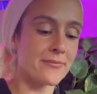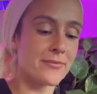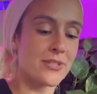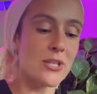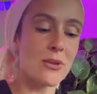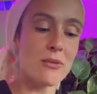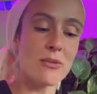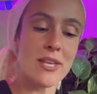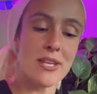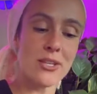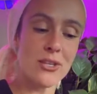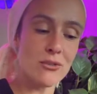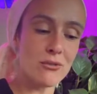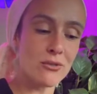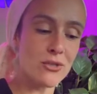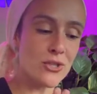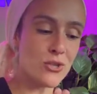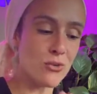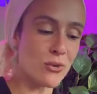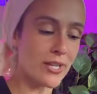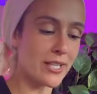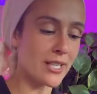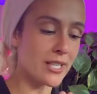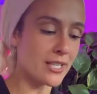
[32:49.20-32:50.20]
So, thank you for
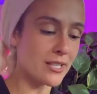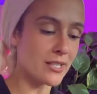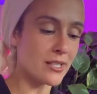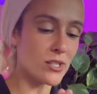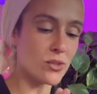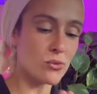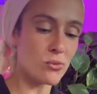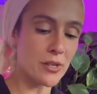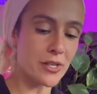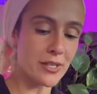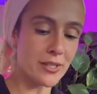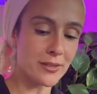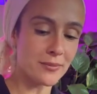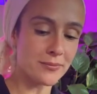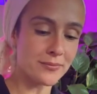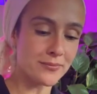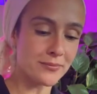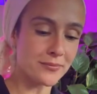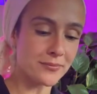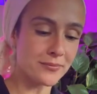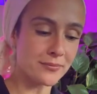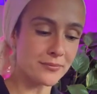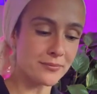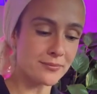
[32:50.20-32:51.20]
joining in this work.
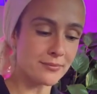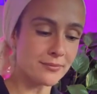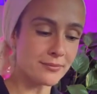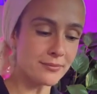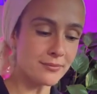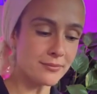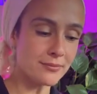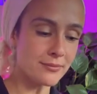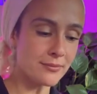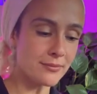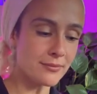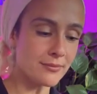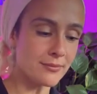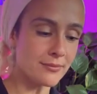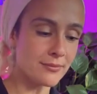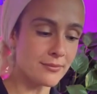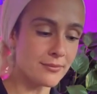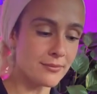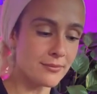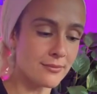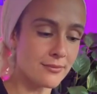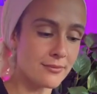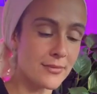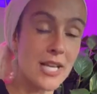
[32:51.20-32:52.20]

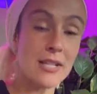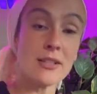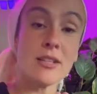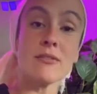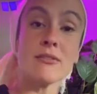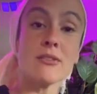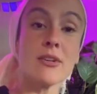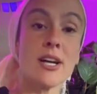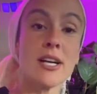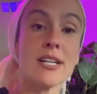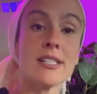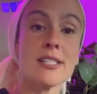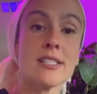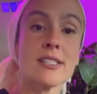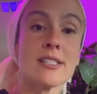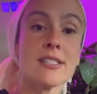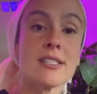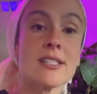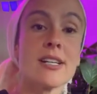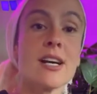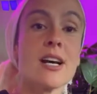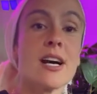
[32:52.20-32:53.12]
I love you guys.